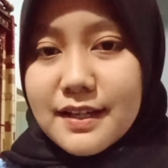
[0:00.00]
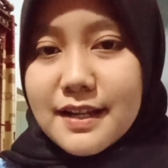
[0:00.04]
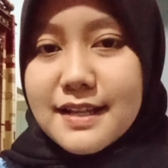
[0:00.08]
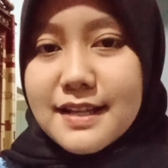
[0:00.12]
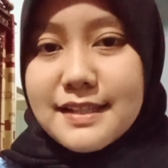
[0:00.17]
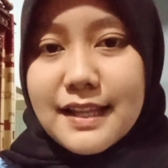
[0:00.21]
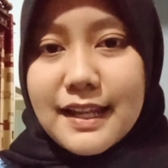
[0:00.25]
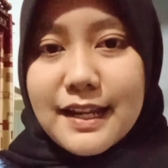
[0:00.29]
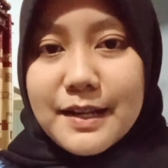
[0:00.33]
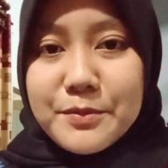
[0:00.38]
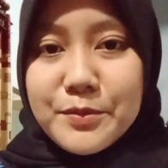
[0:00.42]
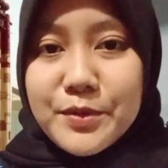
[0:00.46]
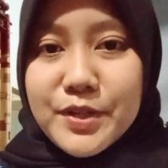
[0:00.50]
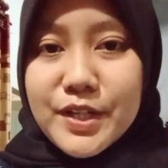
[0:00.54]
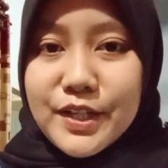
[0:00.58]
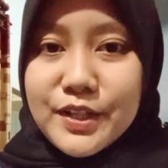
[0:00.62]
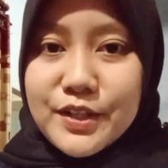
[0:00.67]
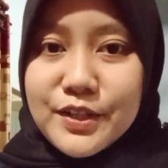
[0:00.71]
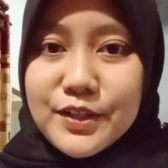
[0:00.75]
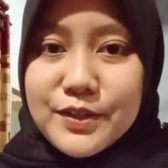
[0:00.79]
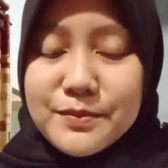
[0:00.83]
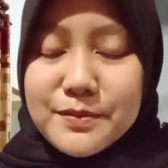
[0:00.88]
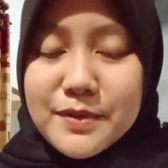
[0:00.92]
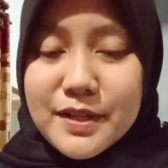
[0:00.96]

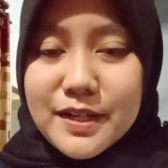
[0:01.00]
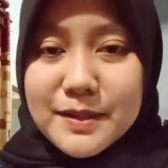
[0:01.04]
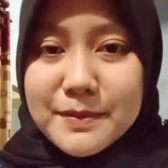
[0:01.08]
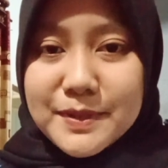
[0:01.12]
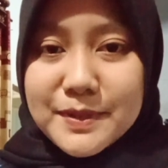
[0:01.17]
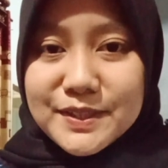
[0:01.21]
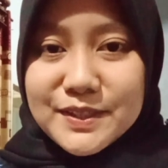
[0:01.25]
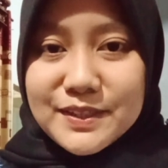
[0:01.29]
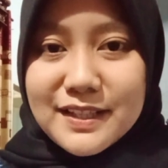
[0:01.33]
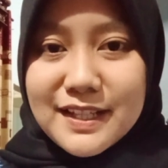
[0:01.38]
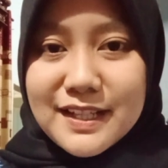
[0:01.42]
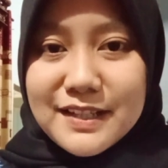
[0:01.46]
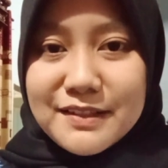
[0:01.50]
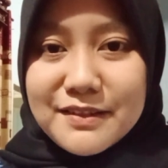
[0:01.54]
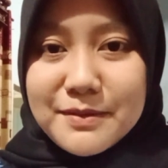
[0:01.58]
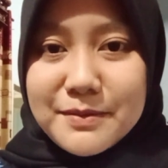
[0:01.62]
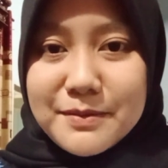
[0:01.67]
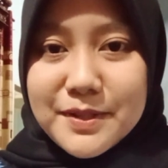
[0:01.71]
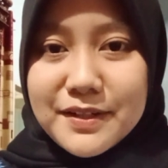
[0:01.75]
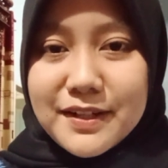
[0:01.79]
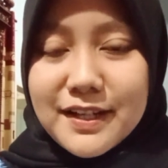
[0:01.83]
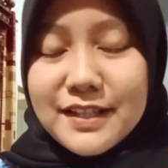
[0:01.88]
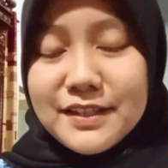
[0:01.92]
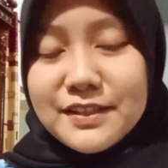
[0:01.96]
Assalamualaikum warahmatullahi
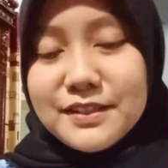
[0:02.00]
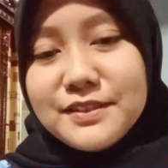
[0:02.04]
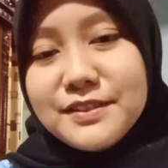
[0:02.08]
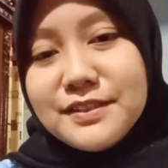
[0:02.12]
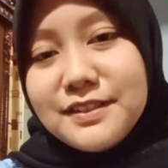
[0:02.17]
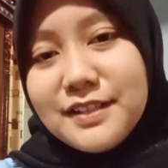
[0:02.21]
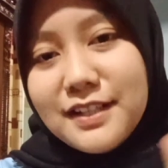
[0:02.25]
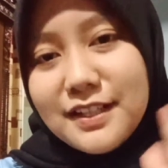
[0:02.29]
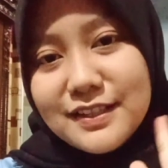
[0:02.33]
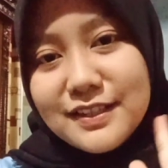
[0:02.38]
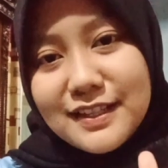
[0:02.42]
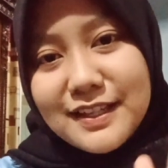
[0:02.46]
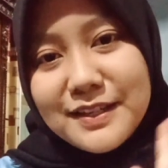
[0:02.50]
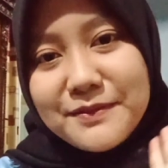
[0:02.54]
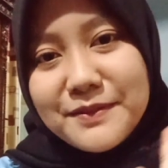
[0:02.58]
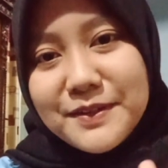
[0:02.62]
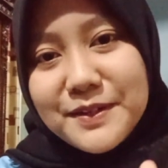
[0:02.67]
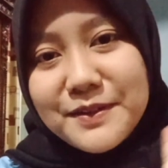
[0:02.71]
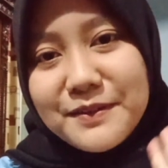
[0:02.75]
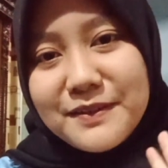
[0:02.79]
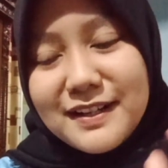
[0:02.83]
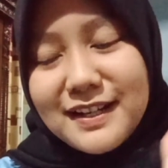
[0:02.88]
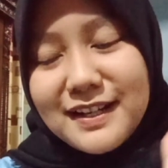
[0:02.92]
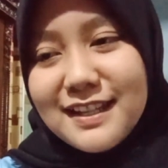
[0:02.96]
wabarakatuh. Hello
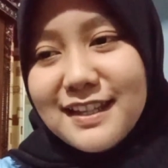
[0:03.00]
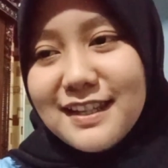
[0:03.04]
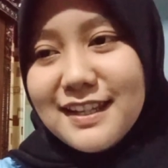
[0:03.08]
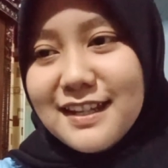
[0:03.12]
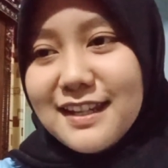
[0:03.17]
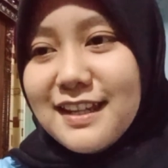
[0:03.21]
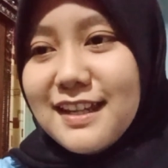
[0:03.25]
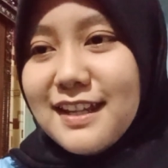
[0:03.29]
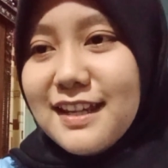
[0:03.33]
everyone.